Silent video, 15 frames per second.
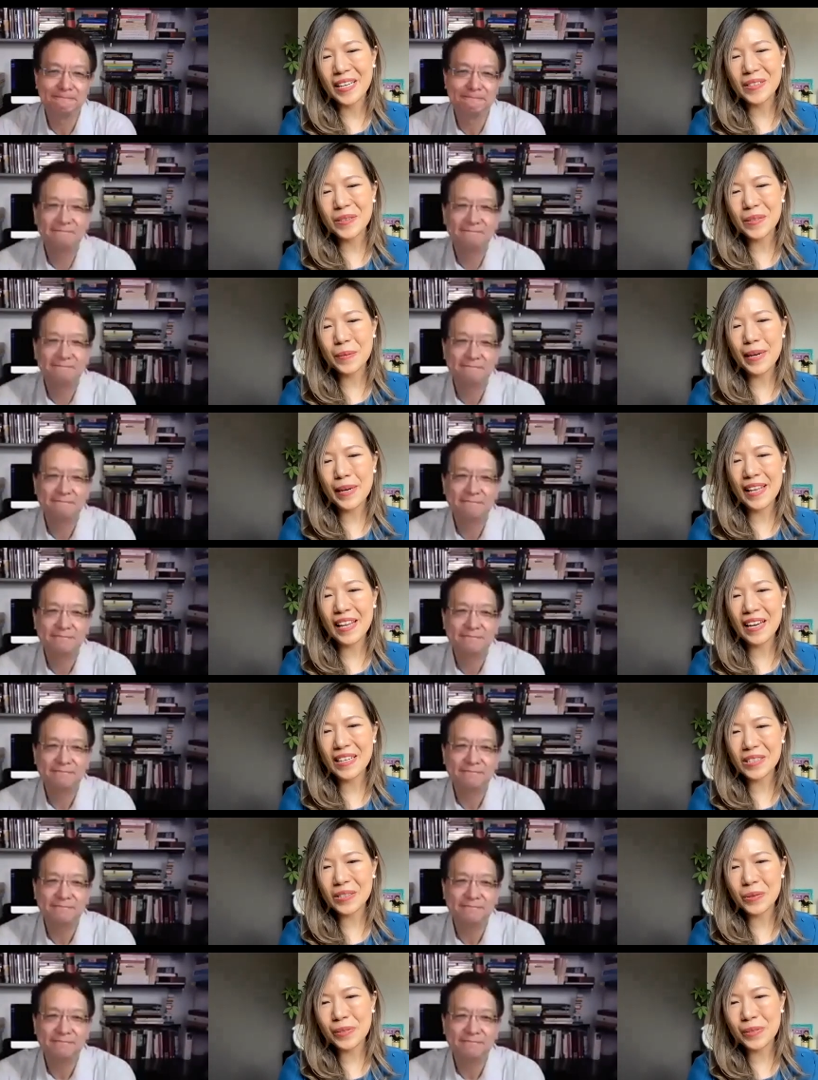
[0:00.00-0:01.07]
Speaker 1: So my
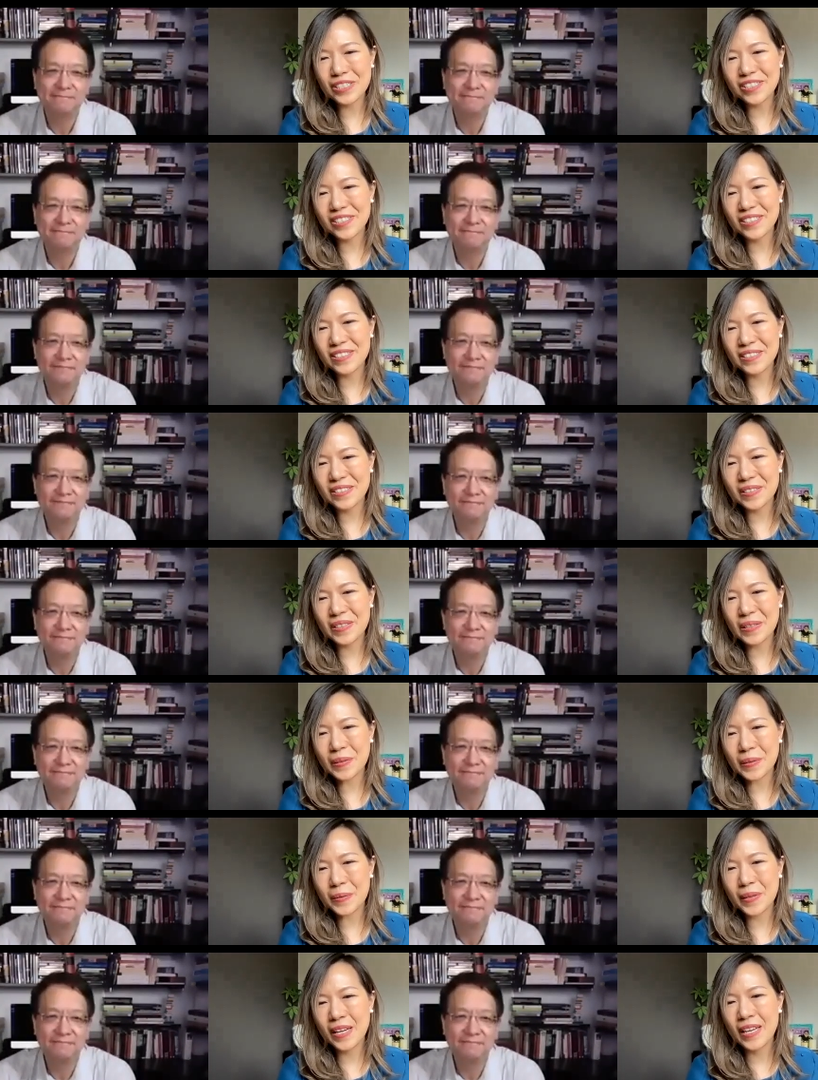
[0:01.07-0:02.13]
last question to
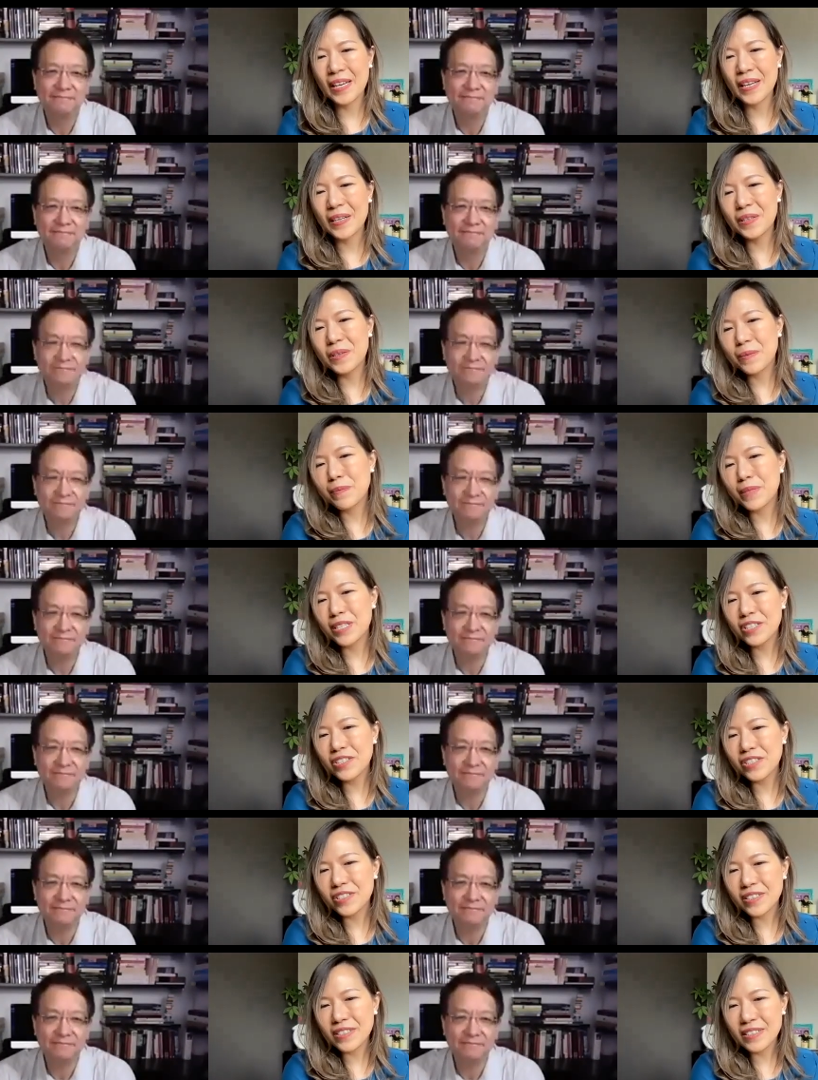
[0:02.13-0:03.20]
you, you
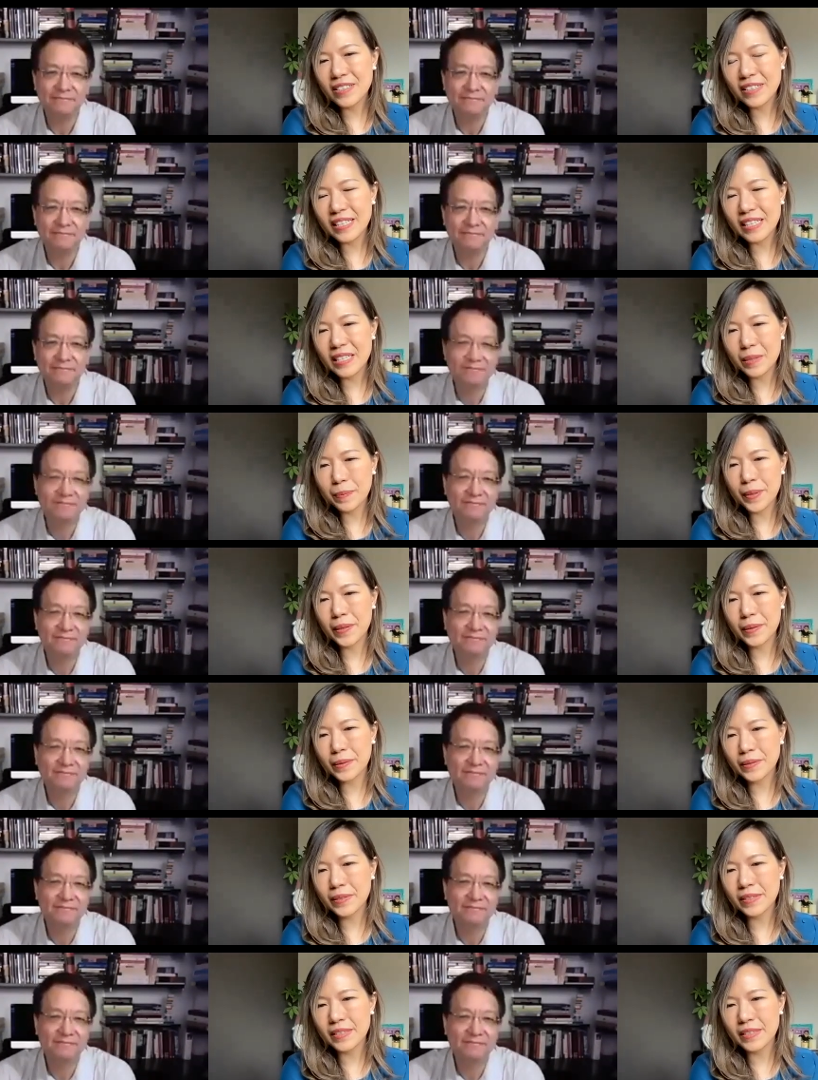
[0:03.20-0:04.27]
mentioned in a
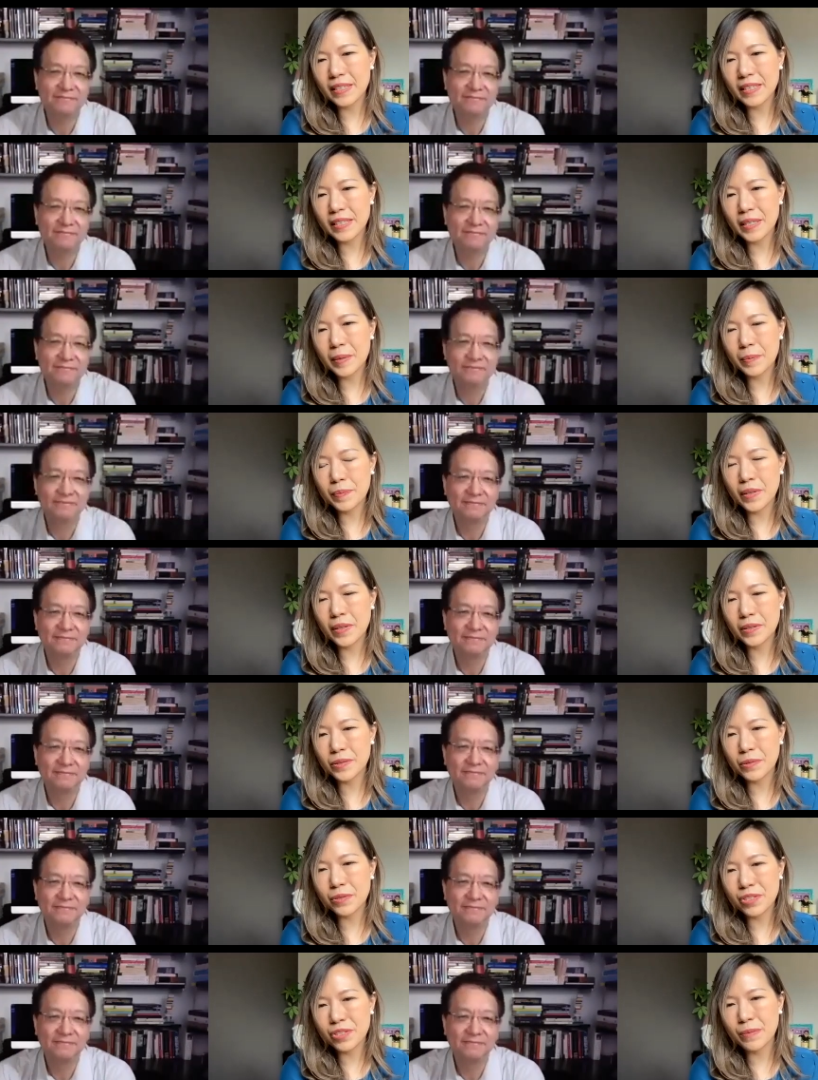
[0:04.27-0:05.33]
post um, on
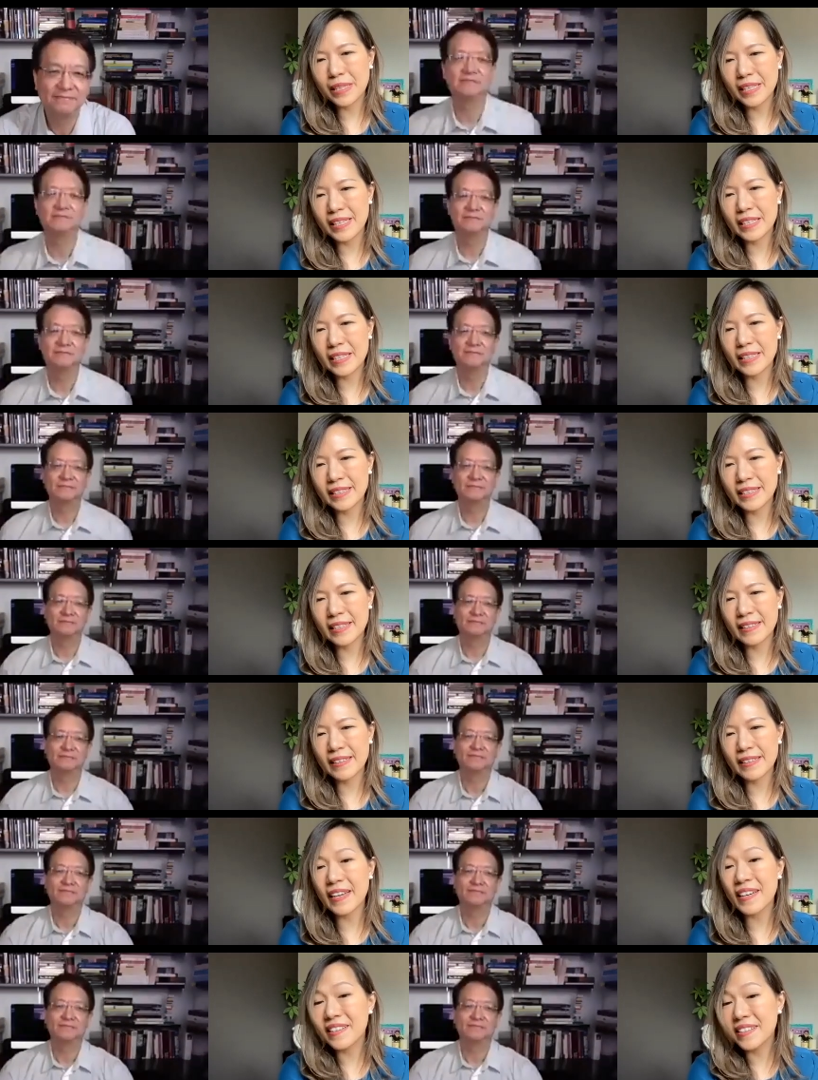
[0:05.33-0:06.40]
social media that,
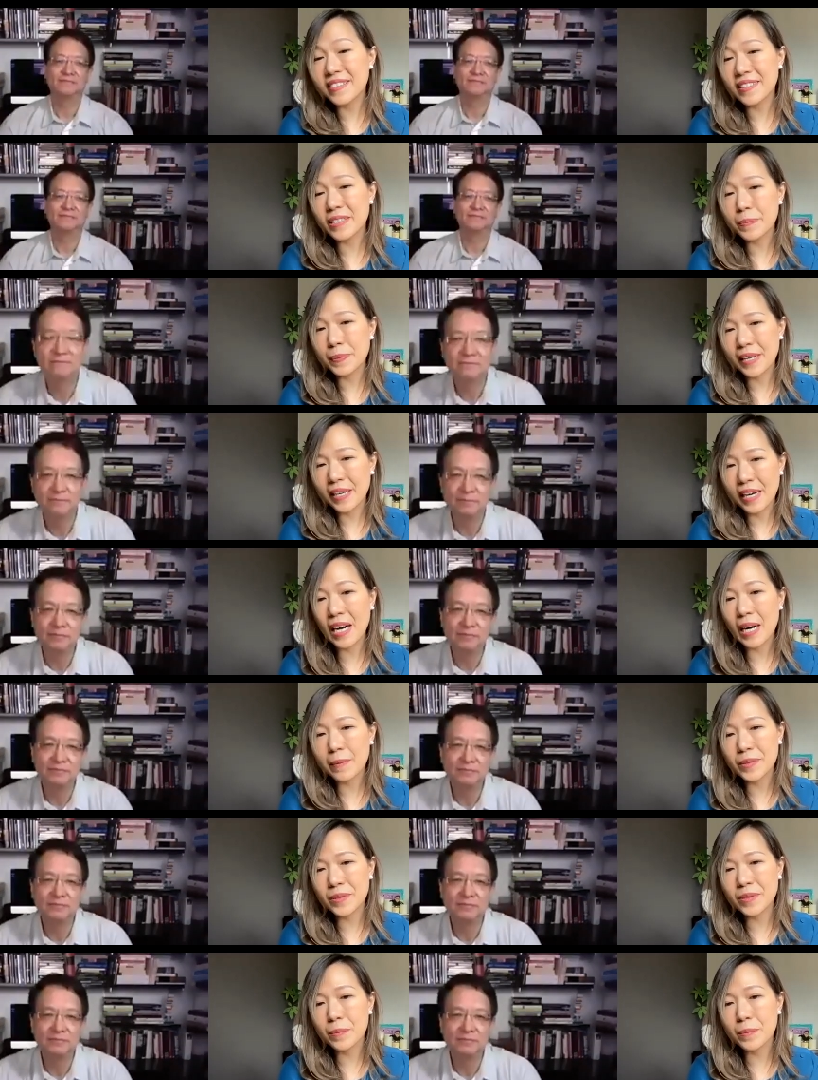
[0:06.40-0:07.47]
that this is
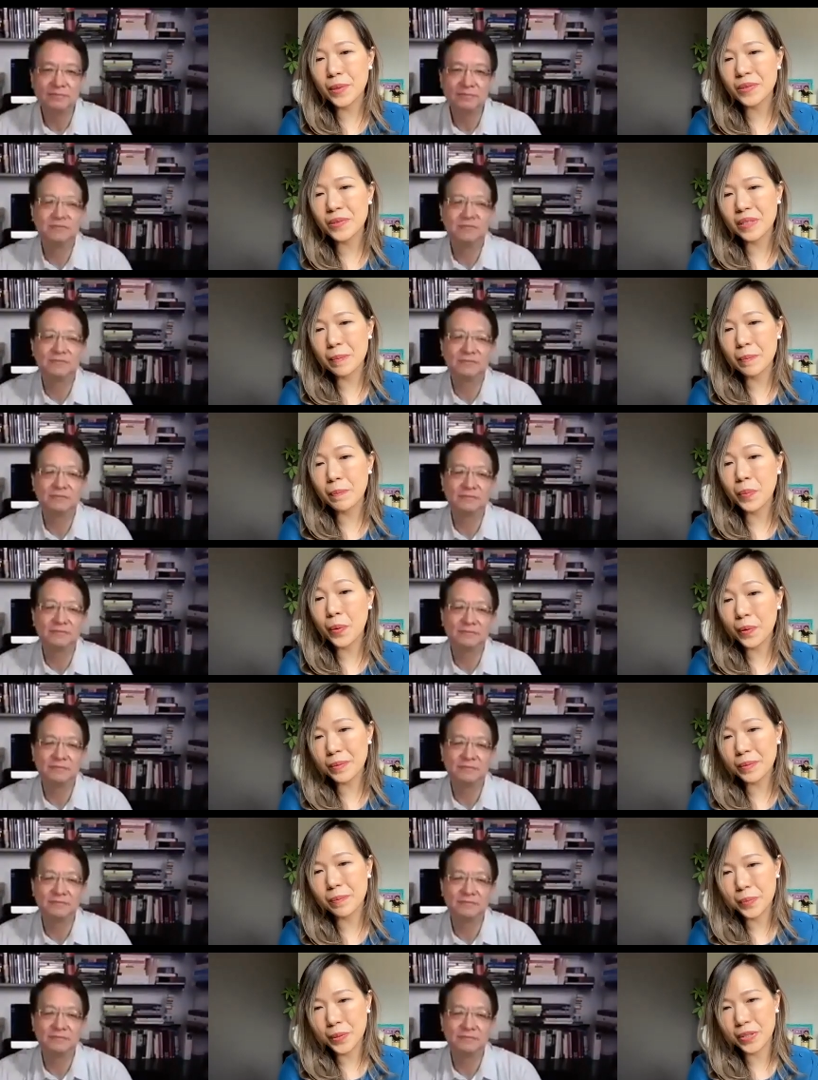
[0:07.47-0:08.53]
perhaps your most
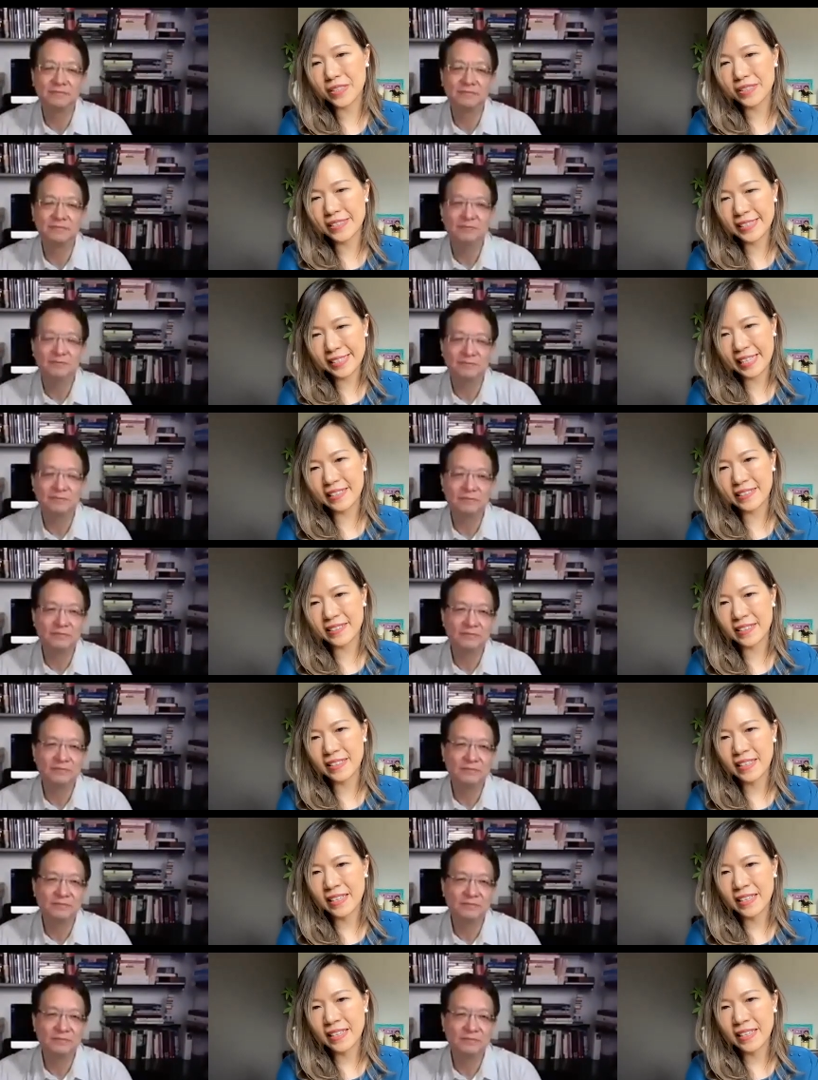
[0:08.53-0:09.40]
important book to date.